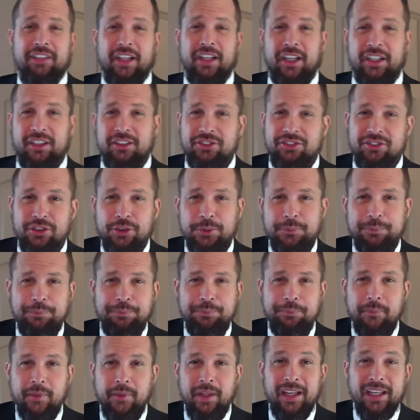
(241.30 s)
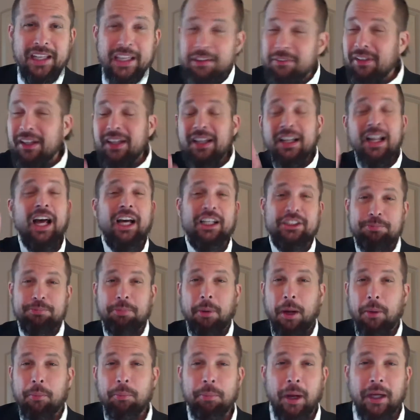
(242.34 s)
days, even less
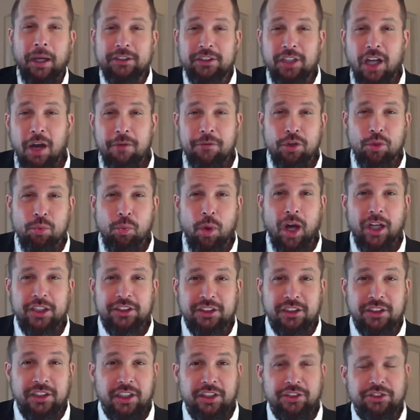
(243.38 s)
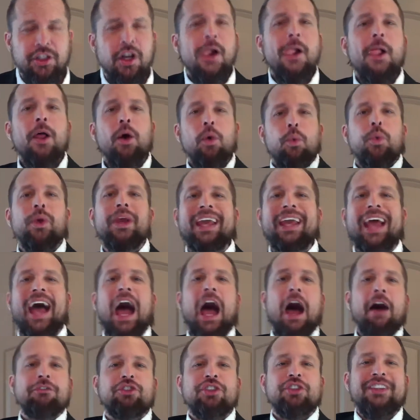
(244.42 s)
by the time you're watching this. We
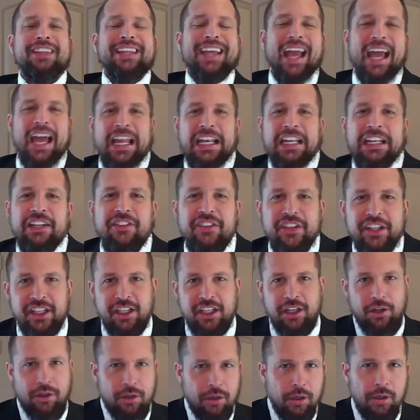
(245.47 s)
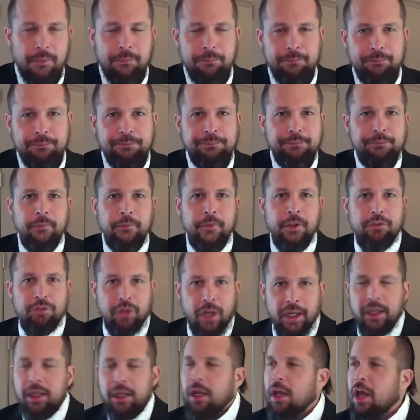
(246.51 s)
have to the end of the year,
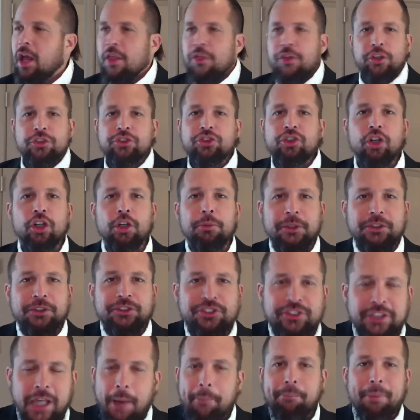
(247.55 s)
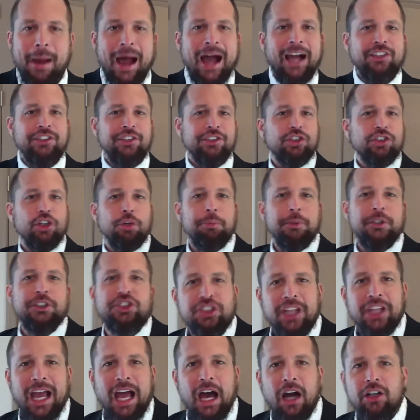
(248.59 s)
right? There's going to be setbacks. There's going to be
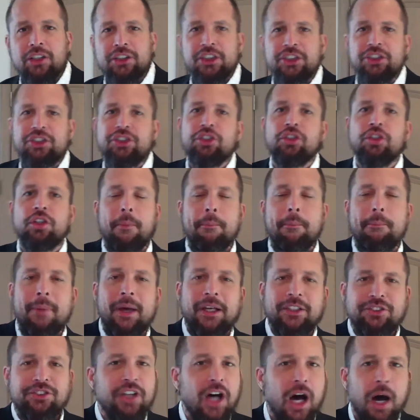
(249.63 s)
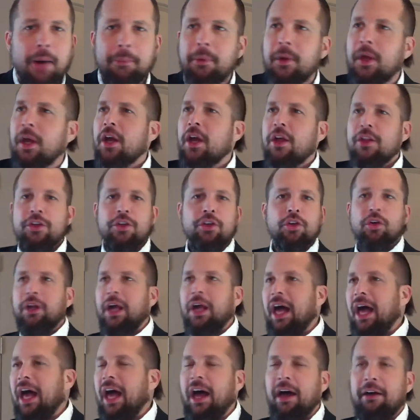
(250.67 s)
challenges. You're going to mess up. You're going to
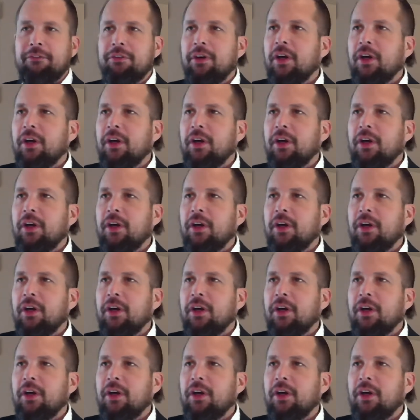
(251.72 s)
have